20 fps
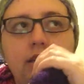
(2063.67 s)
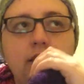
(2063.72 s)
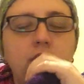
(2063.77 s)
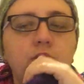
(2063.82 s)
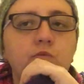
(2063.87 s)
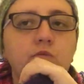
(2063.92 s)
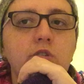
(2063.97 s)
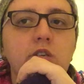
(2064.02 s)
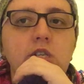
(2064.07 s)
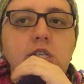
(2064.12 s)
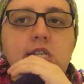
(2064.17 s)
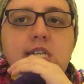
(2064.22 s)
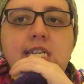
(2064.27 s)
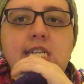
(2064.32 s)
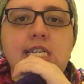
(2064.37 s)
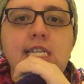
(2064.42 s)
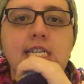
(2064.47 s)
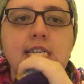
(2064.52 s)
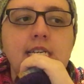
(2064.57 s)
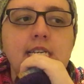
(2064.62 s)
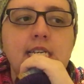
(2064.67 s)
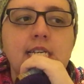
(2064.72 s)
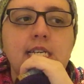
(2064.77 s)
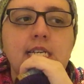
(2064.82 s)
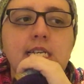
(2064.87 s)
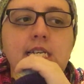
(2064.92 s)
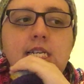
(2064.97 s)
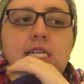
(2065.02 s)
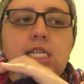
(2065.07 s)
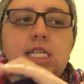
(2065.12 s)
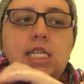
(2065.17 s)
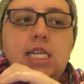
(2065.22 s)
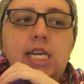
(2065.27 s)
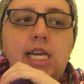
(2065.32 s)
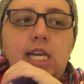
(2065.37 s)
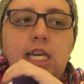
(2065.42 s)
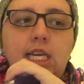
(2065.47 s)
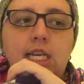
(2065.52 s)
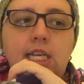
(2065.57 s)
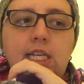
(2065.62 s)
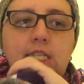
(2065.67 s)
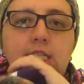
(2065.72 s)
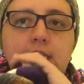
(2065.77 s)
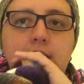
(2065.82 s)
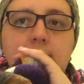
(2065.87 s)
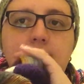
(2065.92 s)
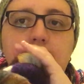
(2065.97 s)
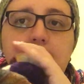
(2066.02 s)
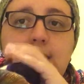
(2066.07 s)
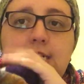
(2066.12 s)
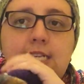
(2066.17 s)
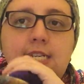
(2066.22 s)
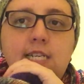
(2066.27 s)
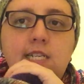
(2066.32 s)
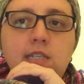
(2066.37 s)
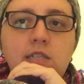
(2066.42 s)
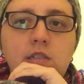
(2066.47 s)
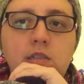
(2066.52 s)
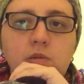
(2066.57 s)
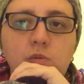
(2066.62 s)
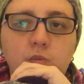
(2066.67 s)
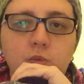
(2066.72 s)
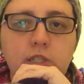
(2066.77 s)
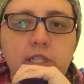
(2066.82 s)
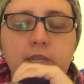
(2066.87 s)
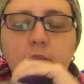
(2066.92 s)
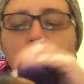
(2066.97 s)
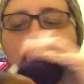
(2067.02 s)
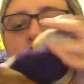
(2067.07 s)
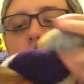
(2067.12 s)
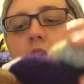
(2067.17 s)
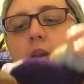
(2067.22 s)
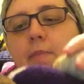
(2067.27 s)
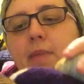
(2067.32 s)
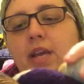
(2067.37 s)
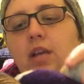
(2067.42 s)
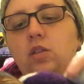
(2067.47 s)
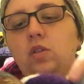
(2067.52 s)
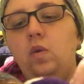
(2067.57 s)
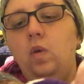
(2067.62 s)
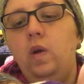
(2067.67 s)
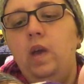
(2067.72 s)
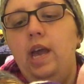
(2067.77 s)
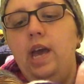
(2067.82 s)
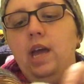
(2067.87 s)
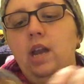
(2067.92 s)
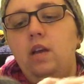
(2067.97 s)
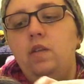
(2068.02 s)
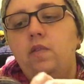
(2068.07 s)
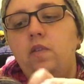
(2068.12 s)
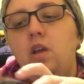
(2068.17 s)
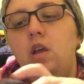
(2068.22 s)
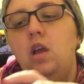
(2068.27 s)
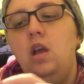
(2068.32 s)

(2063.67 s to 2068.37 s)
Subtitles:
this one in a DK, which I wanted to make a toy out of.